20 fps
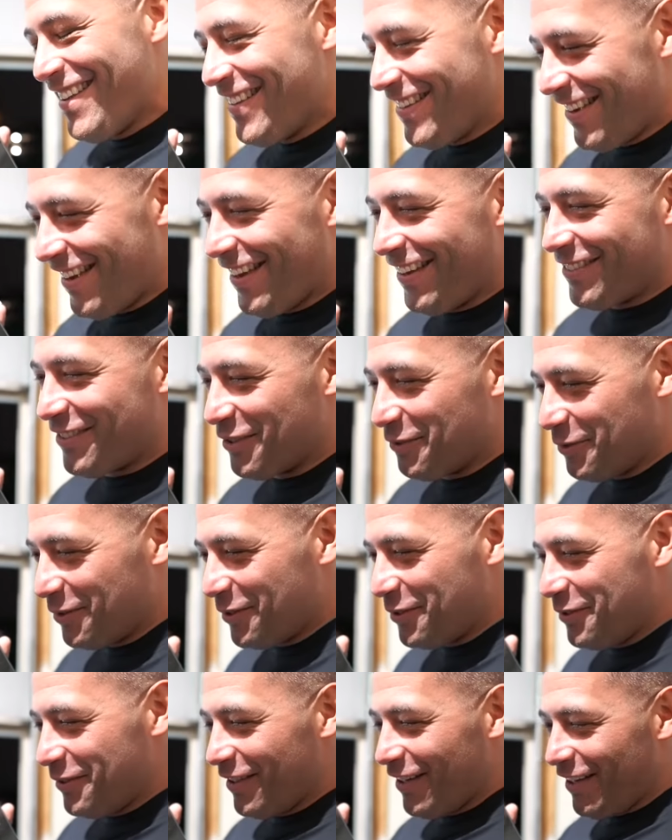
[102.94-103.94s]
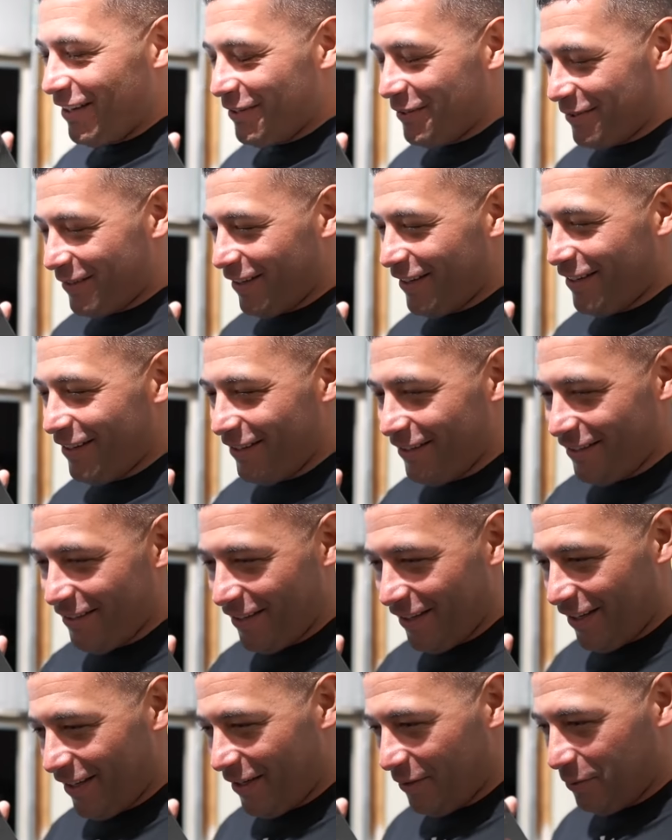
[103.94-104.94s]
Yeah, so we'll do that, okay?
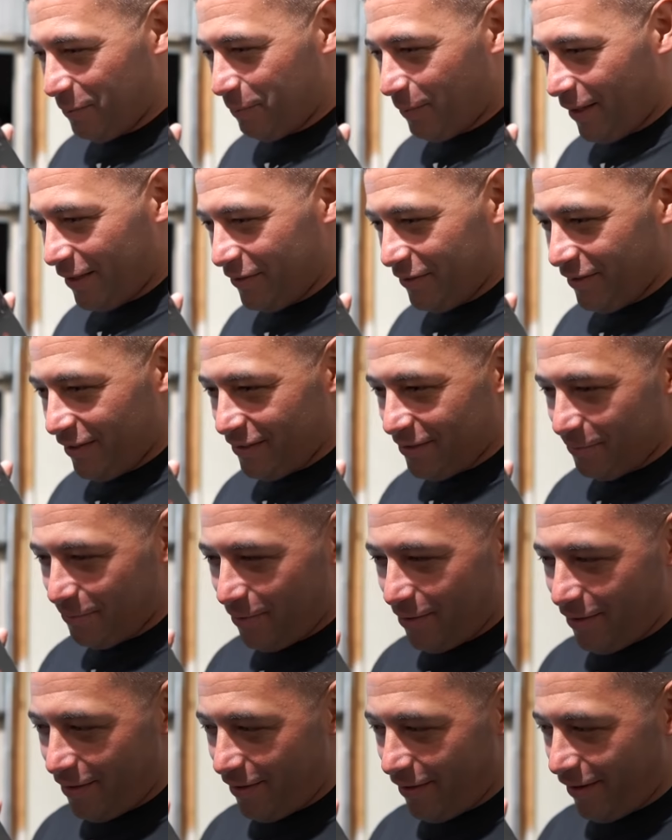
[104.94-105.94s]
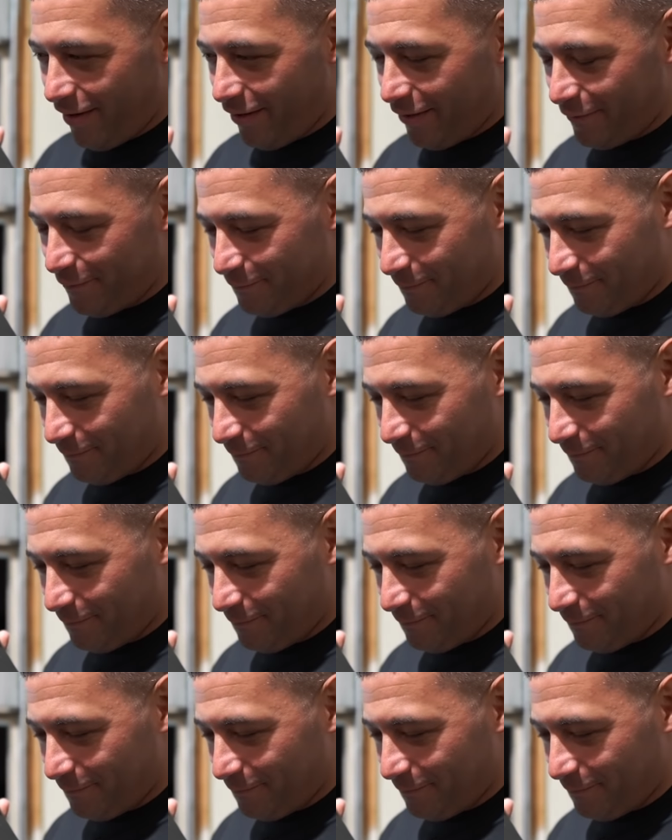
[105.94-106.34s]
We'll probably do that tomorrow, all right?